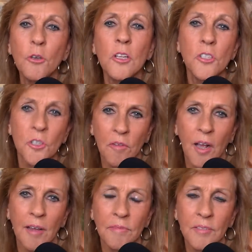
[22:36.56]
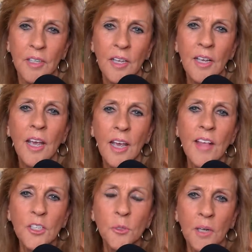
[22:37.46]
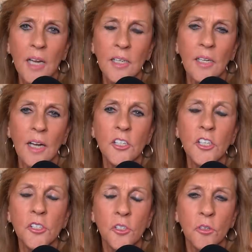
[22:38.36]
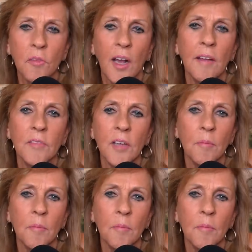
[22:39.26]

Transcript: can survive. And mm-hmm. that's what I did. I just survived.